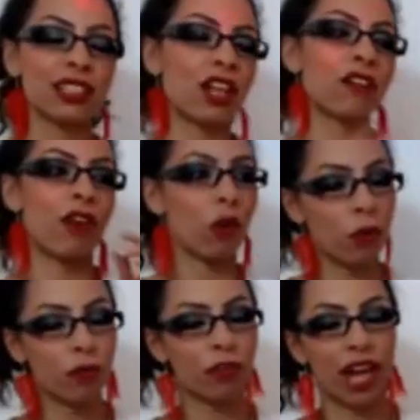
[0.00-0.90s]
There's a lot of
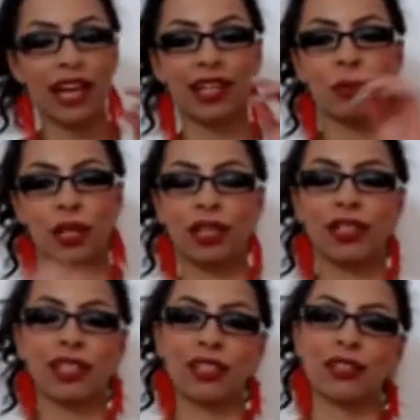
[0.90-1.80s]
offline
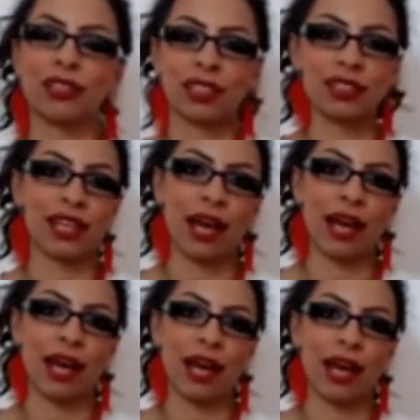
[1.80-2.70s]
work that goes into
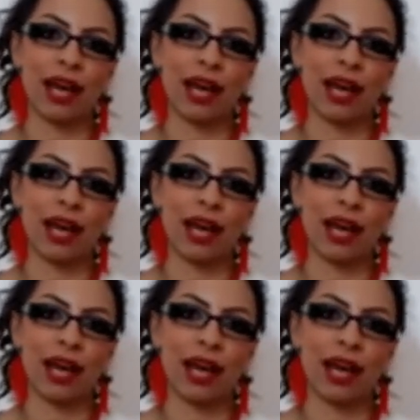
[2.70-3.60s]

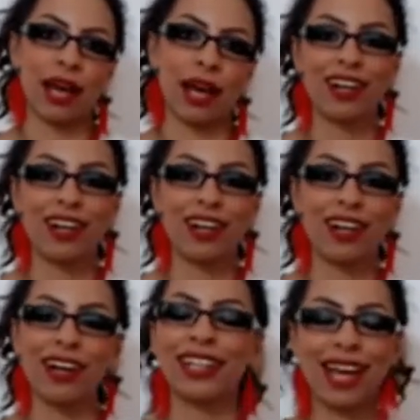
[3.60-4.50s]
camming. So yeah,
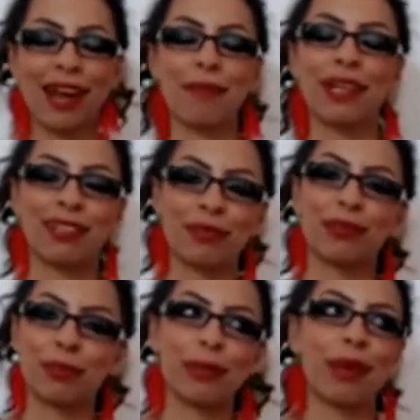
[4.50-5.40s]

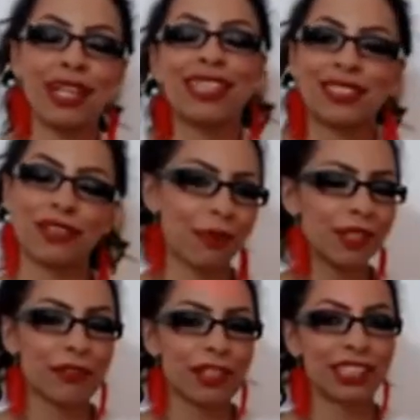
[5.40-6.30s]
camming would be my main
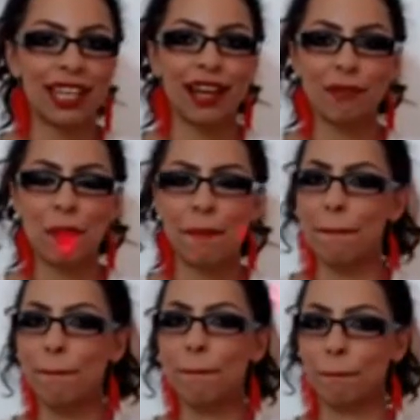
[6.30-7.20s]
source of income, if
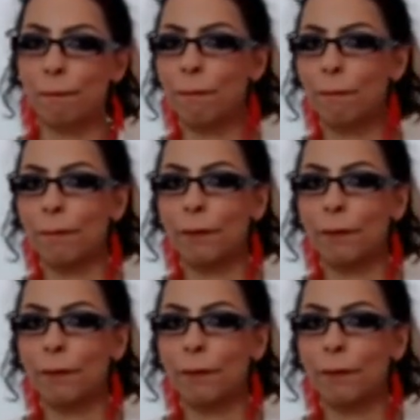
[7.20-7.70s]
you could say that.